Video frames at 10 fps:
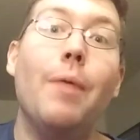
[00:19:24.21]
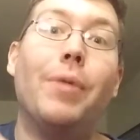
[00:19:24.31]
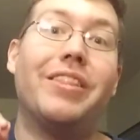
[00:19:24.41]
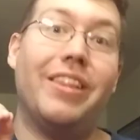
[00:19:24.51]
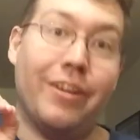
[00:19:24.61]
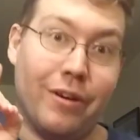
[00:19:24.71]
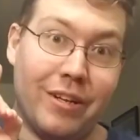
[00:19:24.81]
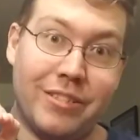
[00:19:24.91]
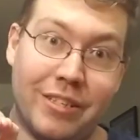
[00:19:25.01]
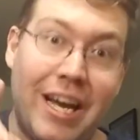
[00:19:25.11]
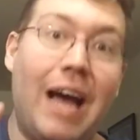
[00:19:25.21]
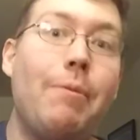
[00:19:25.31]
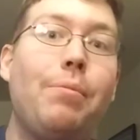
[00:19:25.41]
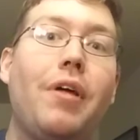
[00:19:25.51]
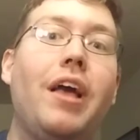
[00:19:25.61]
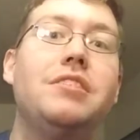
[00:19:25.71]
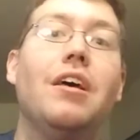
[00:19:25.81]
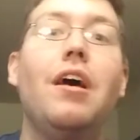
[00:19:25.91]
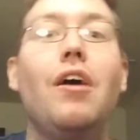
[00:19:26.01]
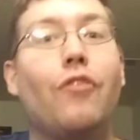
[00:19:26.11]
But there is a time and place
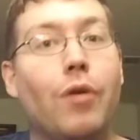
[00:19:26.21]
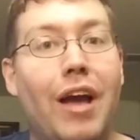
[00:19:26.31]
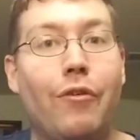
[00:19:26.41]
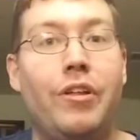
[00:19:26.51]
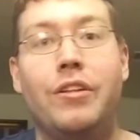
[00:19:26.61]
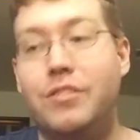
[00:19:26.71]
for everything.